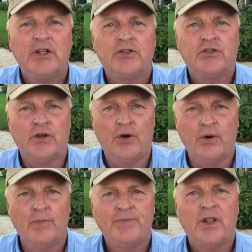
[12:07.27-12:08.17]

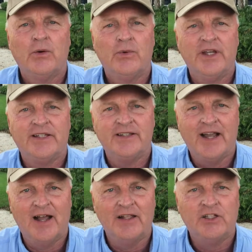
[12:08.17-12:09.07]
So we
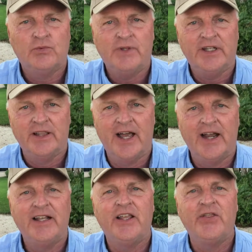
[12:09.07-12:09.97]
acknowledge, we
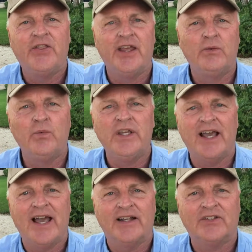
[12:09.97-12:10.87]
align, and then we
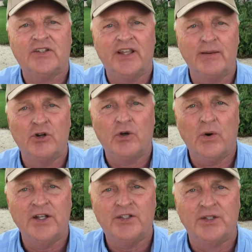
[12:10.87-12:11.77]
ask them a
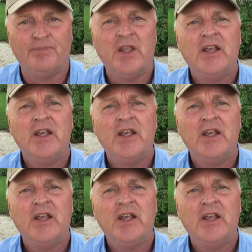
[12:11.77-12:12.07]
question.